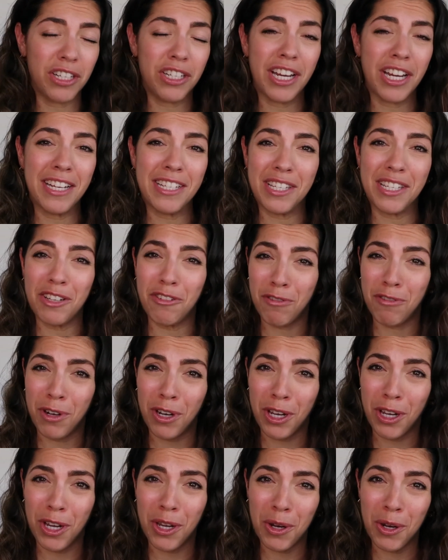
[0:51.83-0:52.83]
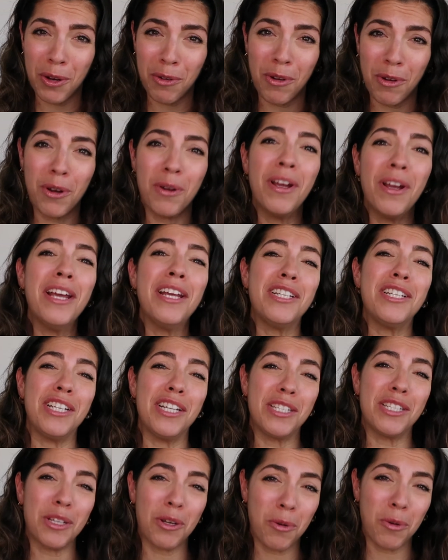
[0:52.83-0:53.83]
She is the guru,
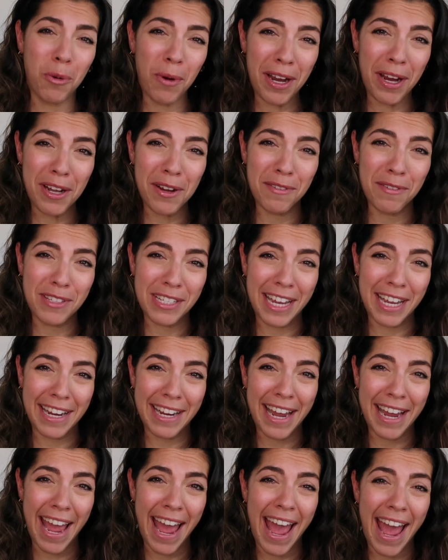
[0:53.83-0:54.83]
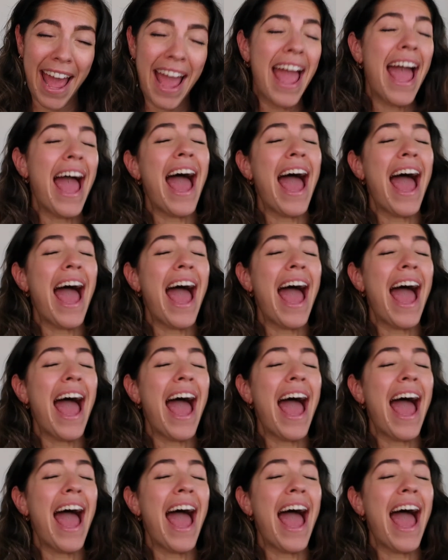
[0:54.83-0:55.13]
she is the queen of skincare,